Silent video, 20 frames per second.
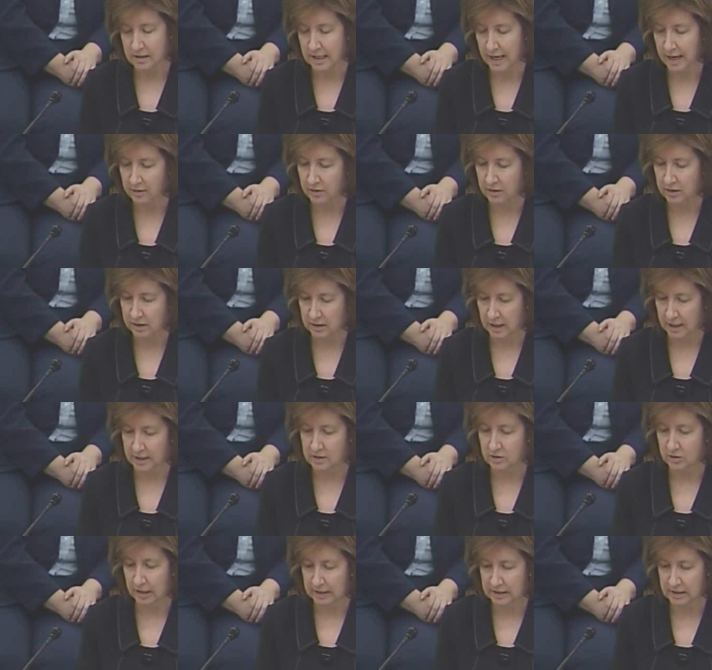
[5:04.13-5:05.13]
undoubtedly led
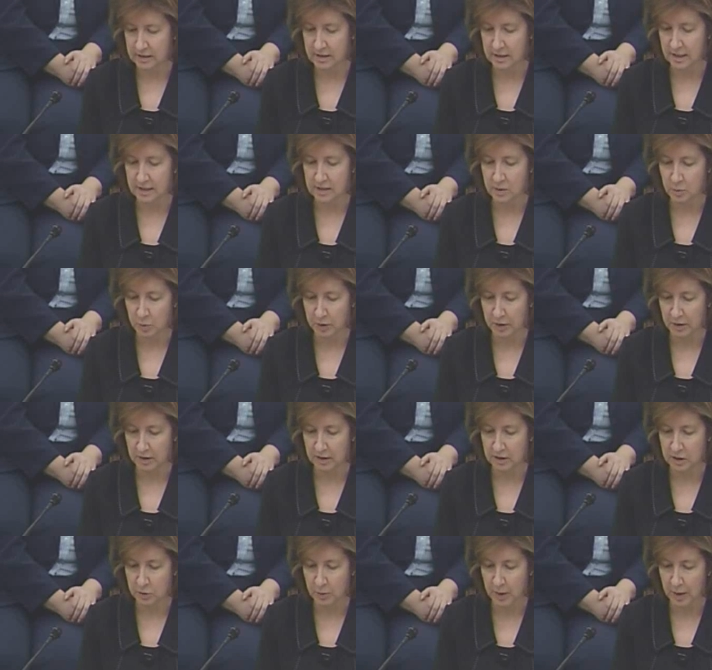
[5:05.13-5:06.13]
to SSA's
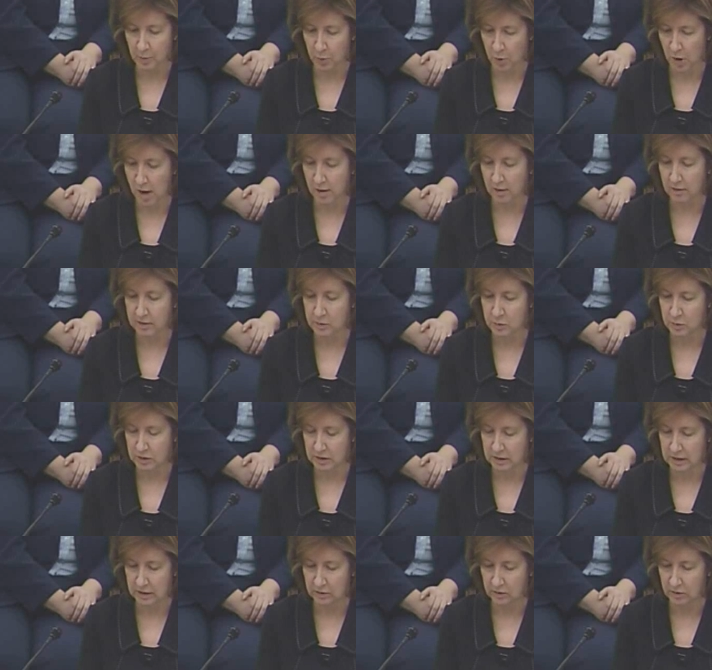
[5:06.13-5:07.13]
ability to make progress with
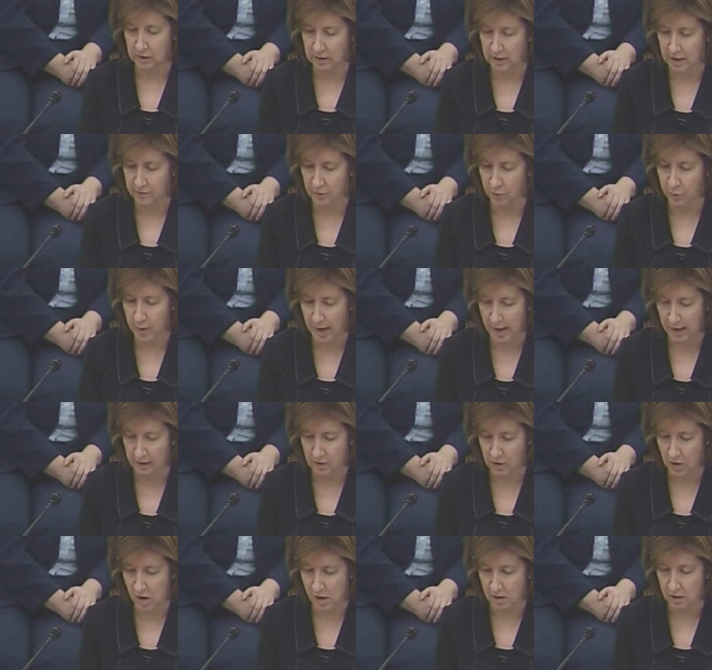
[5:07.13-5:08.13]
the hearing level
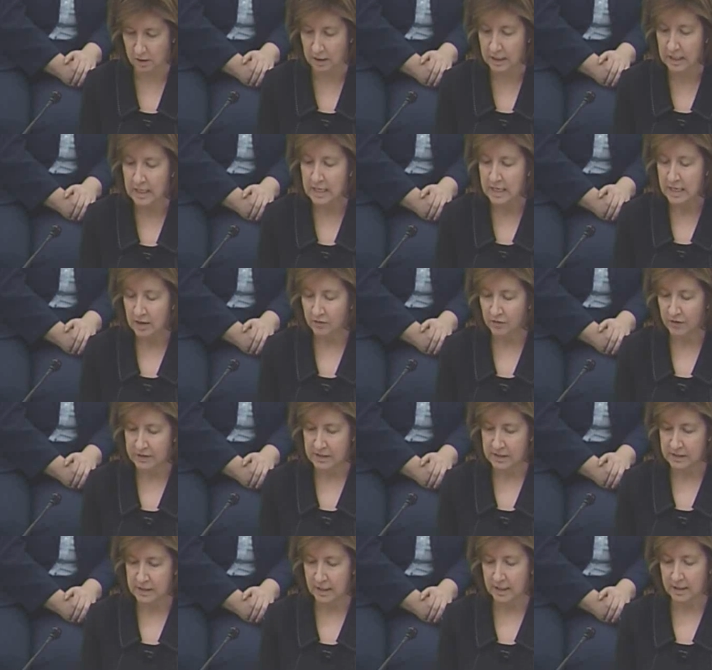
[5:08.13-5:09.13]
backlog. If
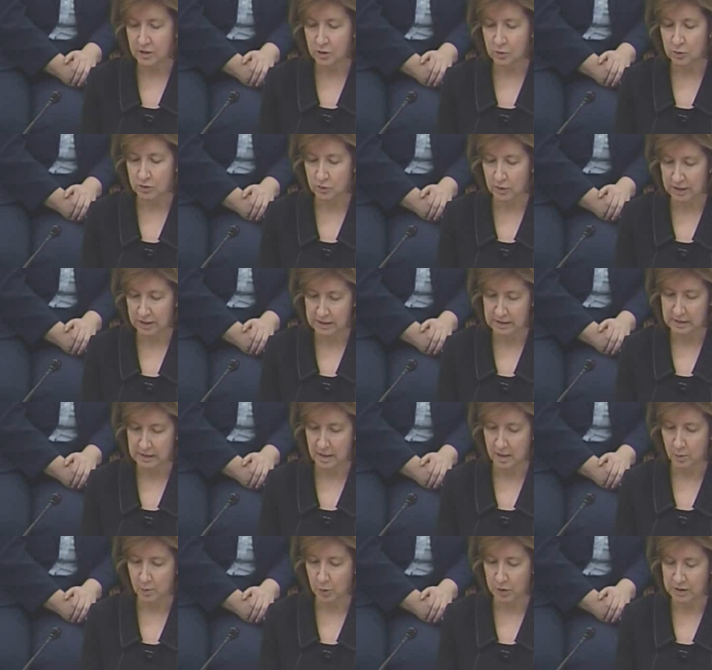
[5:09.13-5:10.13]
SSA is to address its
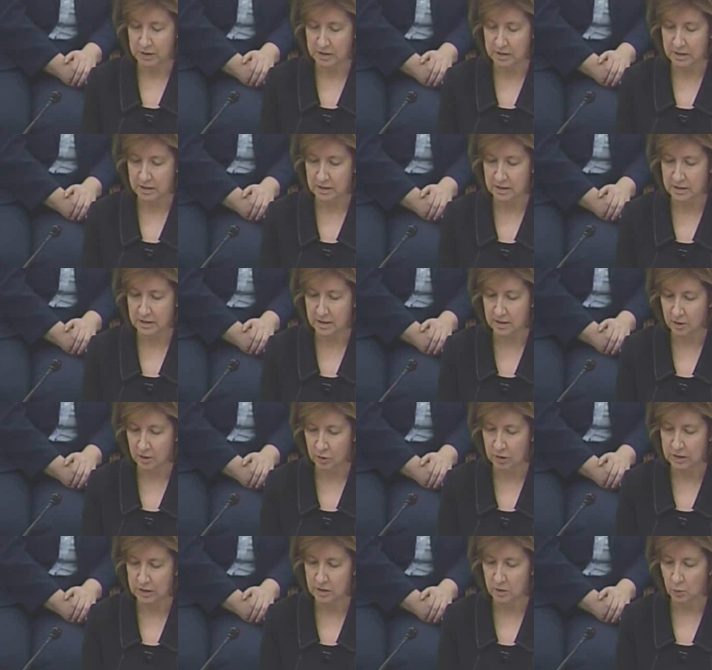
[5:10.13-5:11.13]
unprecedented
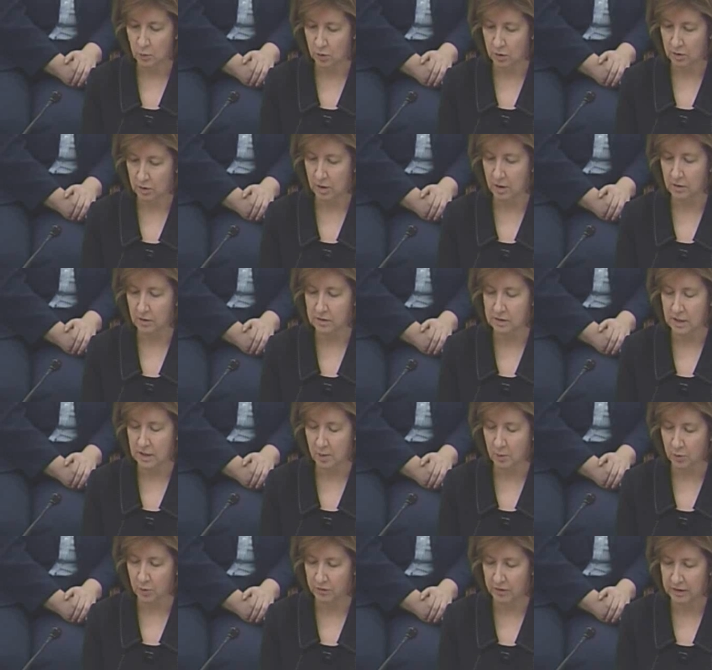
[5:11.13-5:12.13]
increase in workloads
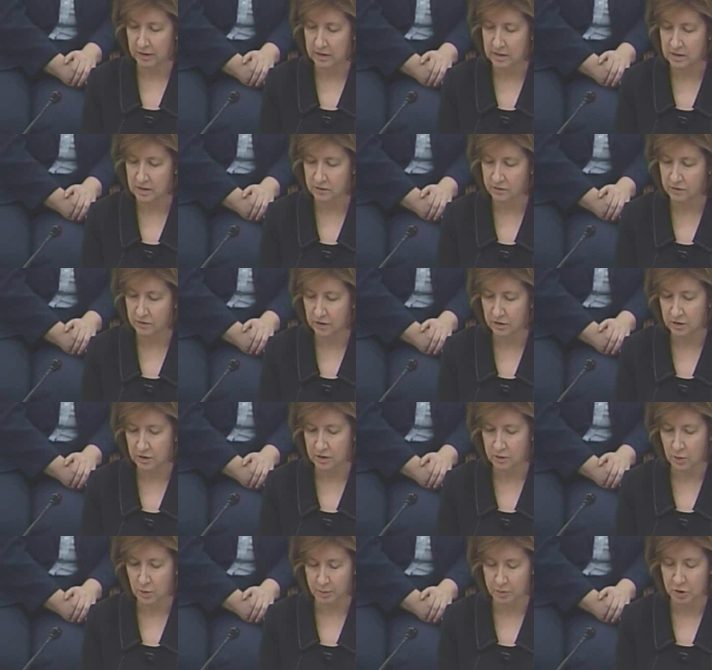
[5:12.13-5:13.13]
and prevent a severe
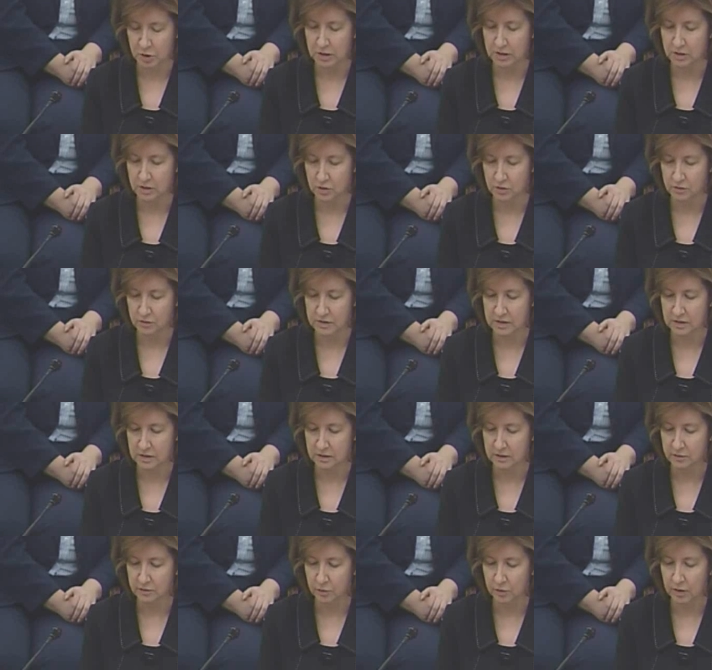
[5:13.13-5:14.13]
disruption in service
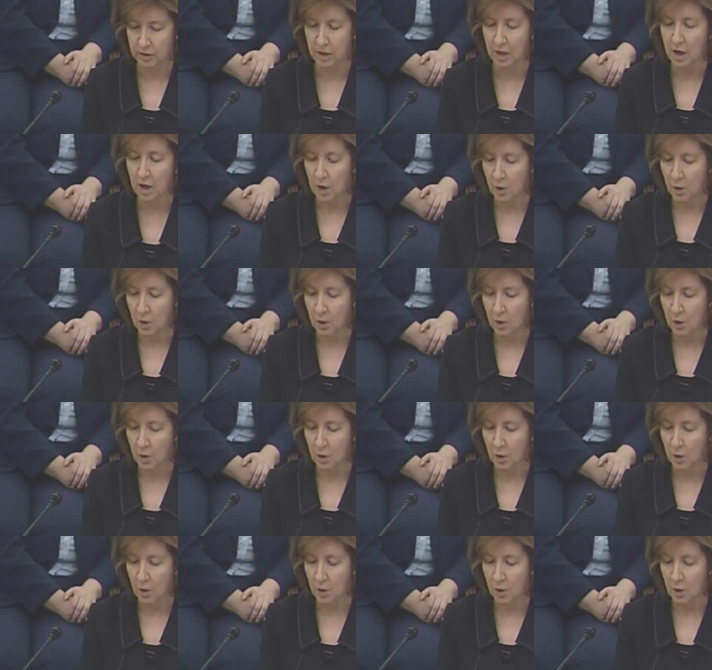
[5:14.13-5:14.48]
delivery,